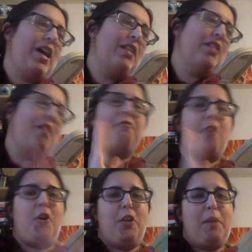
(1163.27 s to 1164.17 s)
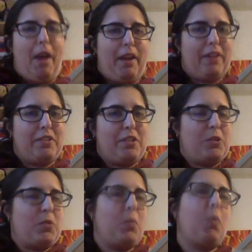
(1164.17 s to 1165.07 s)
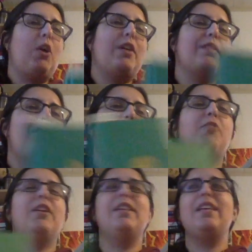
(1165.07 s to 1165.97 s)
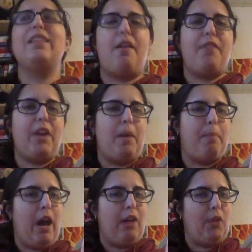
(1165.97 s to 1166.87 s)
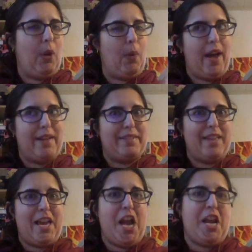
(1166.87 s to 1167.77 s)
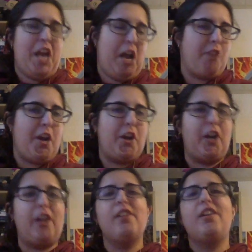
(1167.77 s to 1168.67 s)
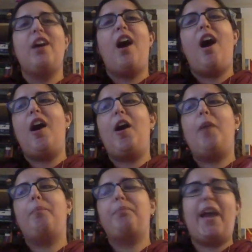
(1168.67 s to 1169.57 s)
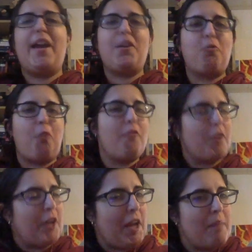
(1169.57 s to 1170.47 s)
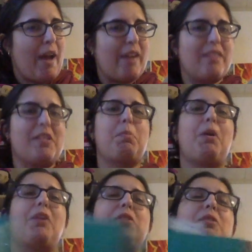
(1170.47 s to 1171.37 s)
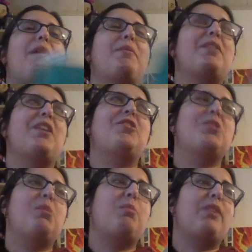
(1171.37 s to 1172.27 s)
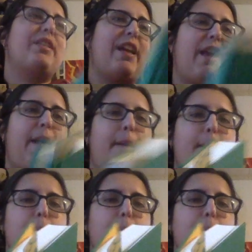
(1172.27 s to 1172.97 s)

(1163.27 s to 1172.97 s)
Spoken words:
I love falling back into this world. I'm really loving Apollo as, like, a narrator. And Grover came back in this book, so that was actually super exciting.